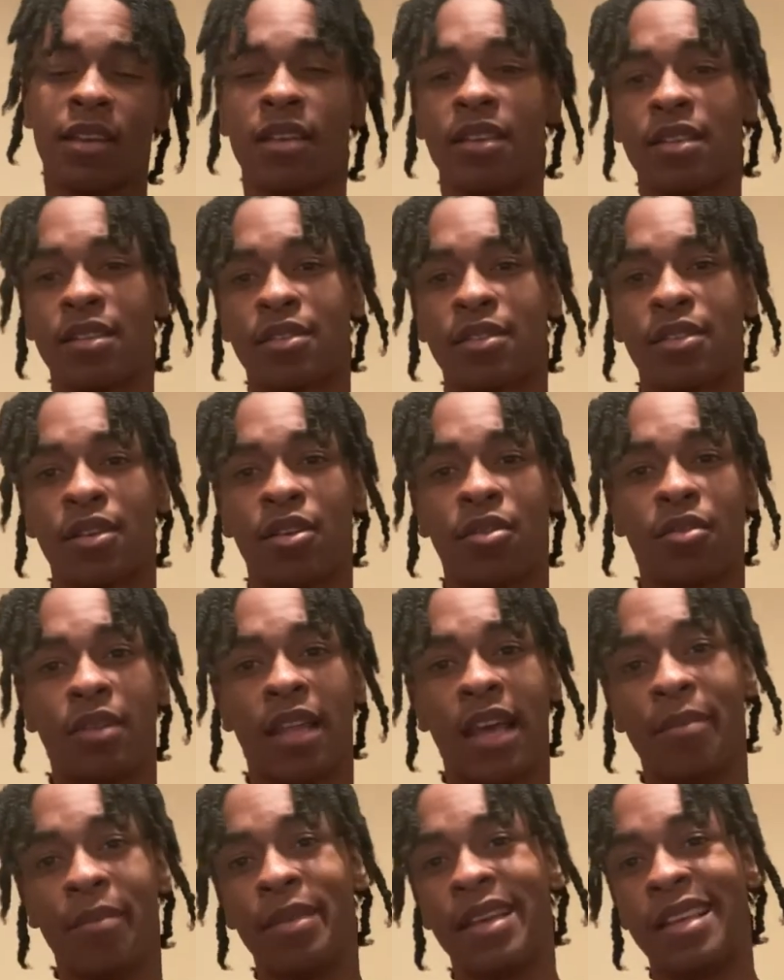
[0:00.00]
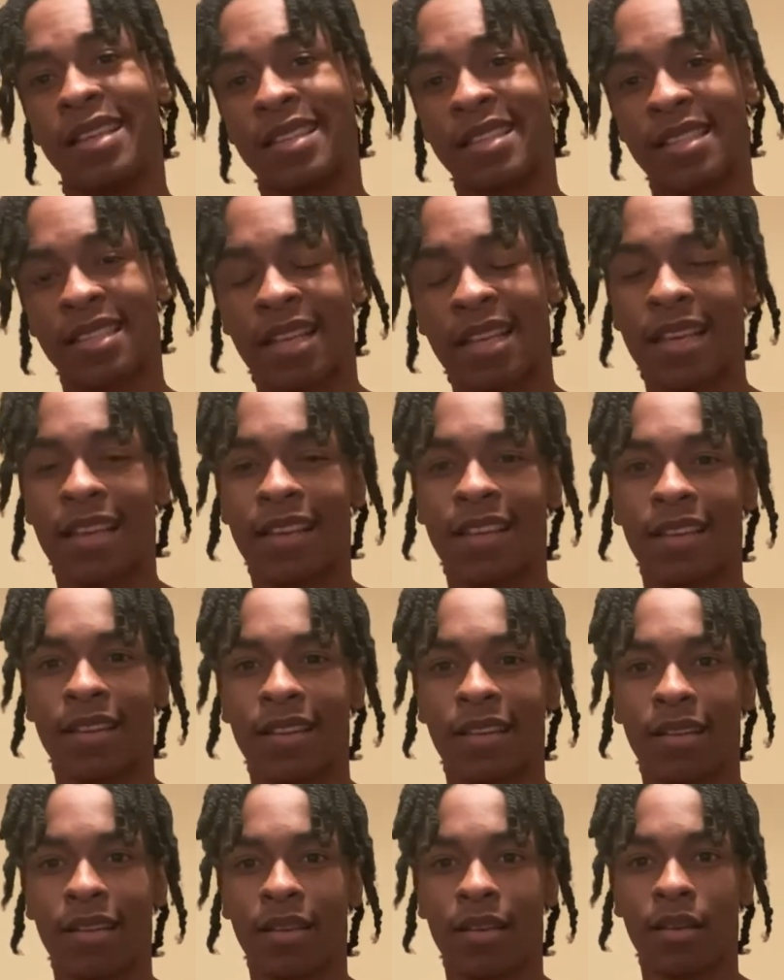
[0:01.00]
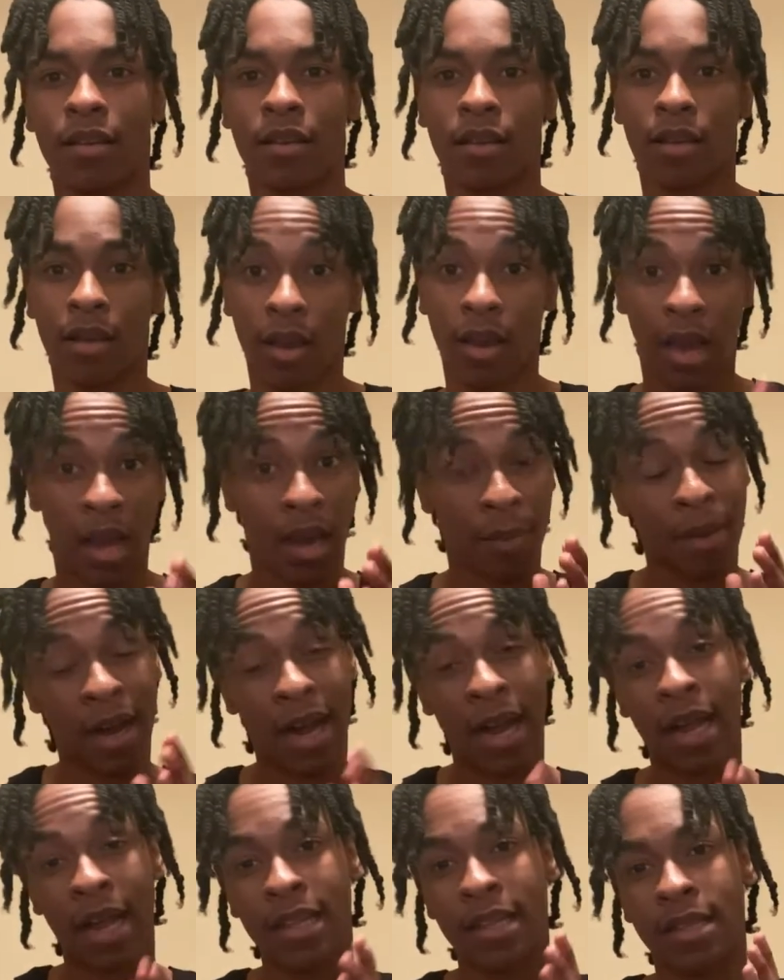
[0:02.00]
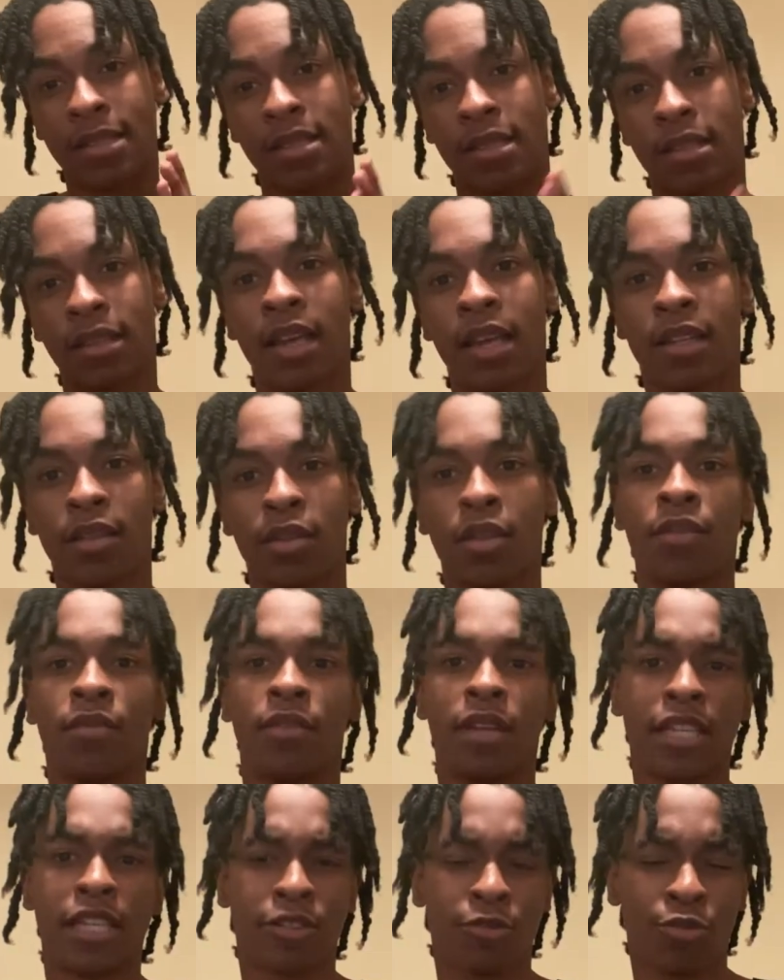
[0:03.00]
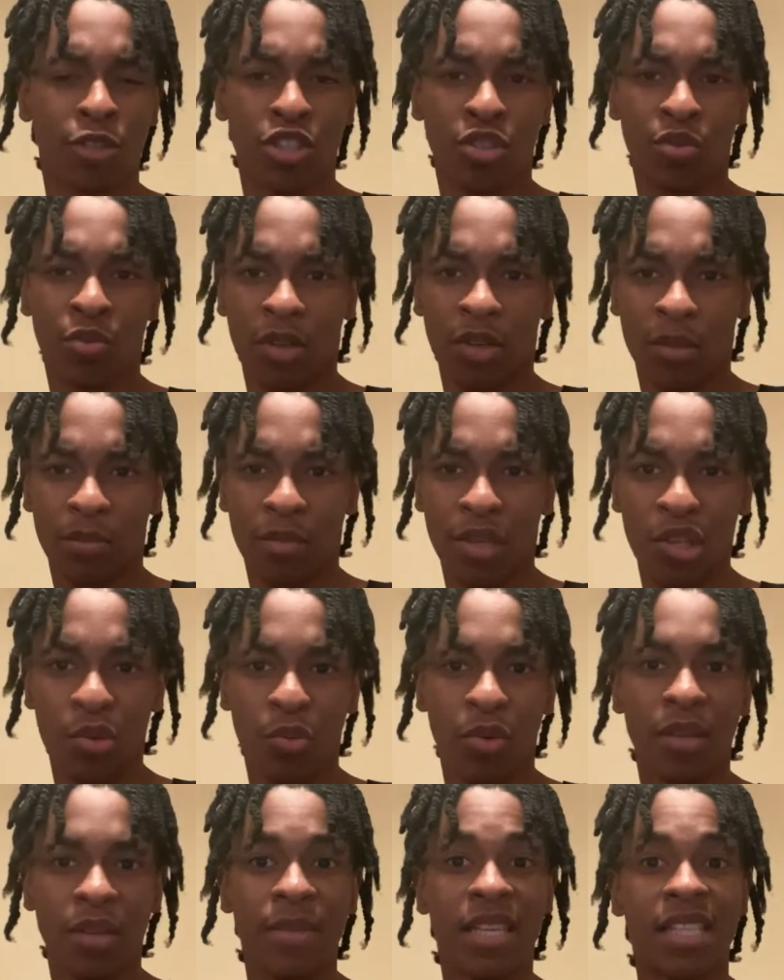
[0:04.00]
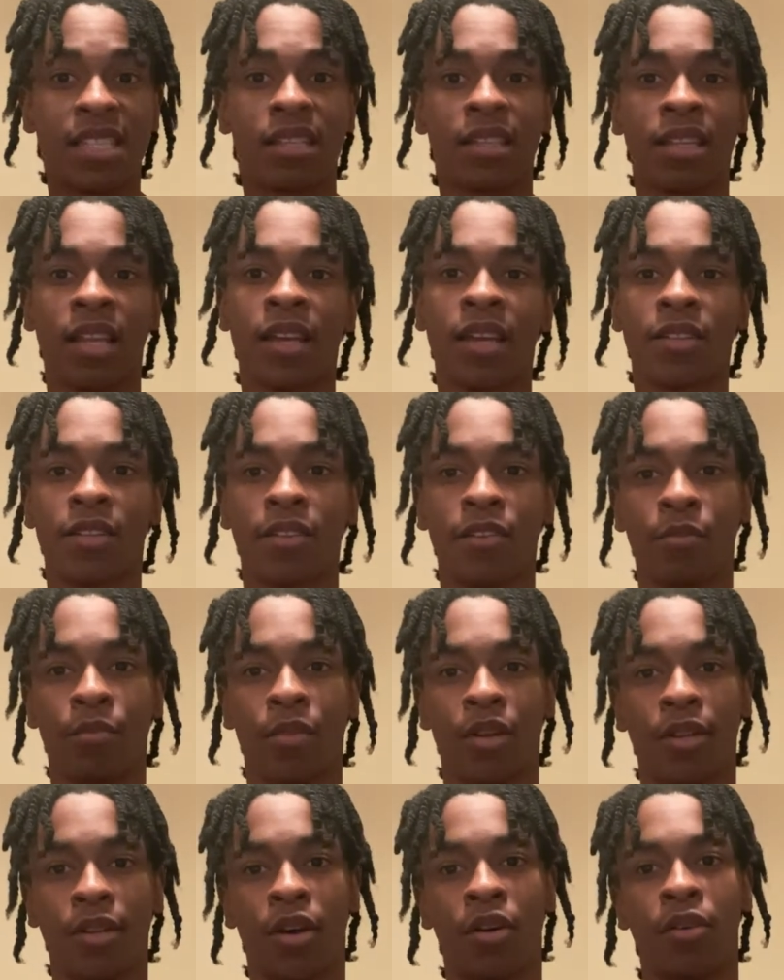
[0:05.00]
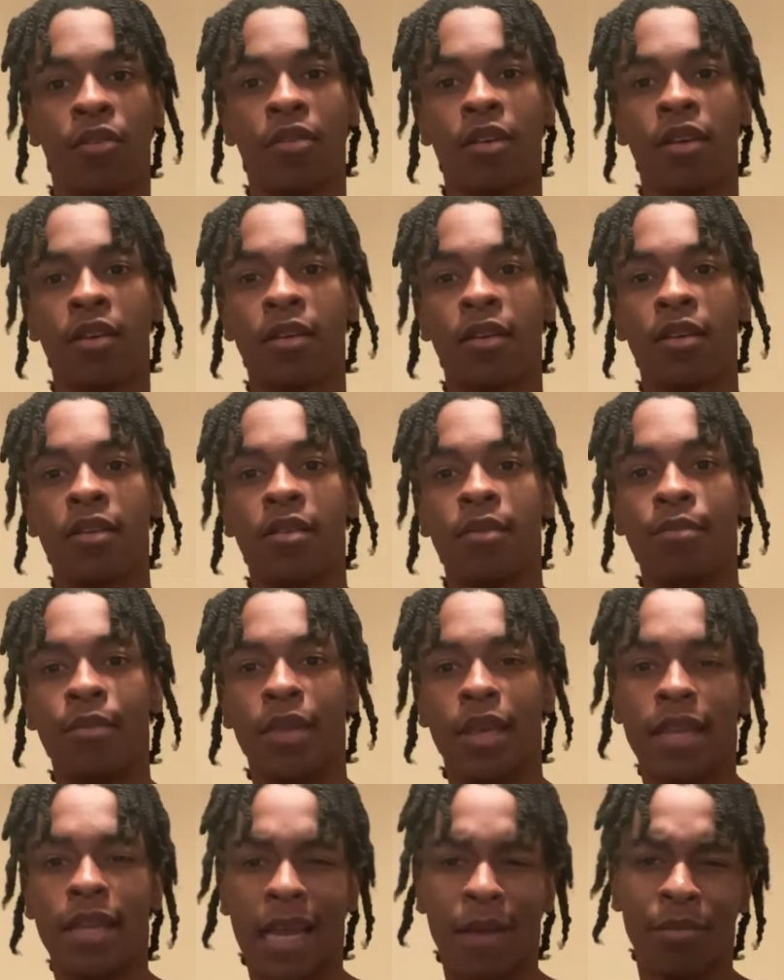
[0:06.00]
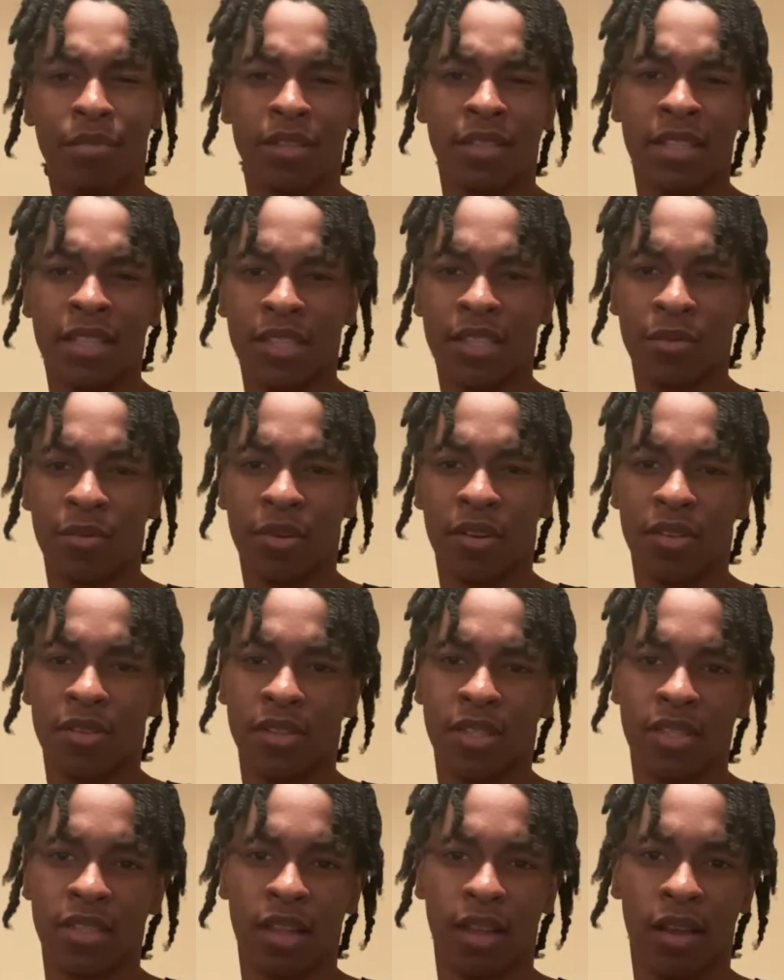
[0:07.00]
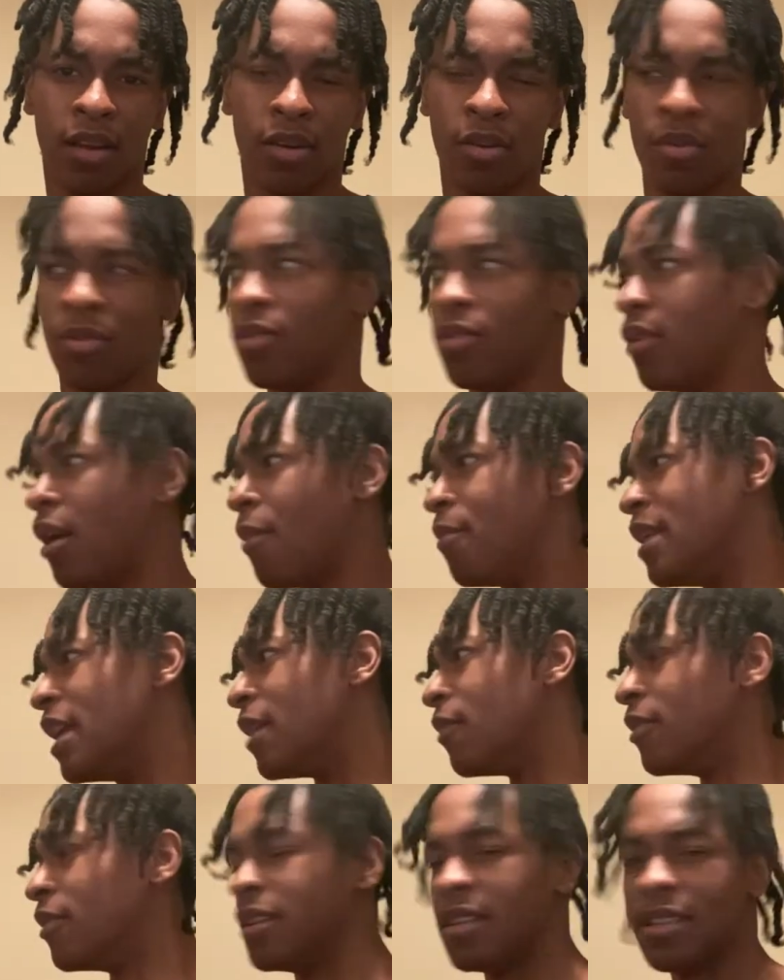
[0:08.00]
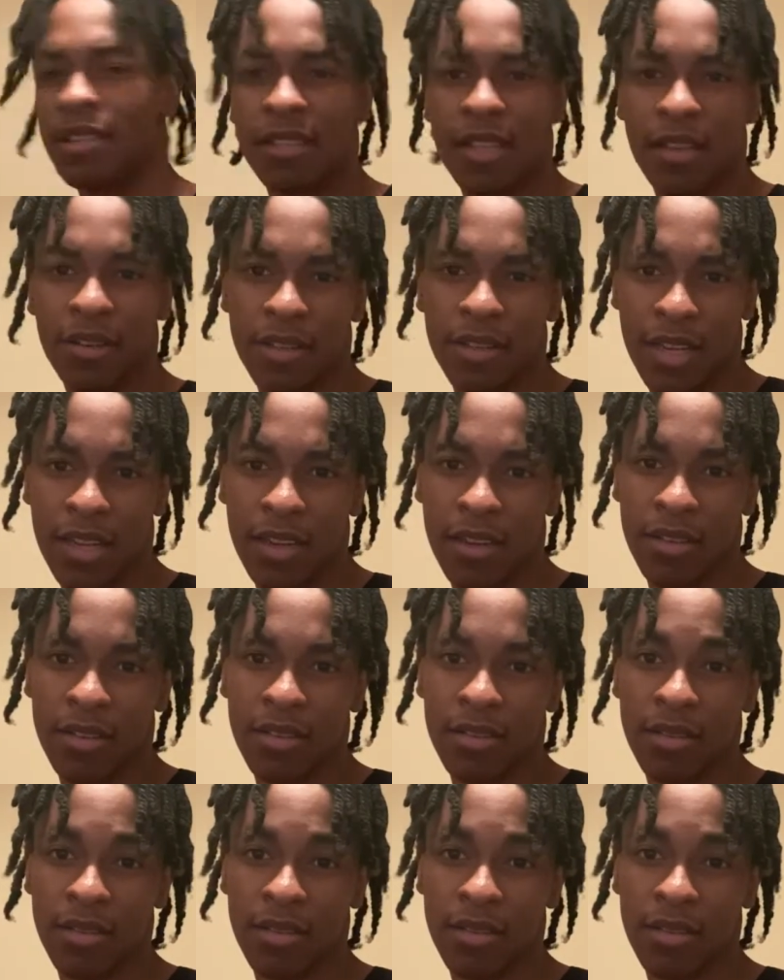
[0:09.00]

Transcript: So that being said, I'm highly selective, and that's what you want to be. You want to be selective, but don't be in that position where you're just like, oh, I'm never gonna settle down.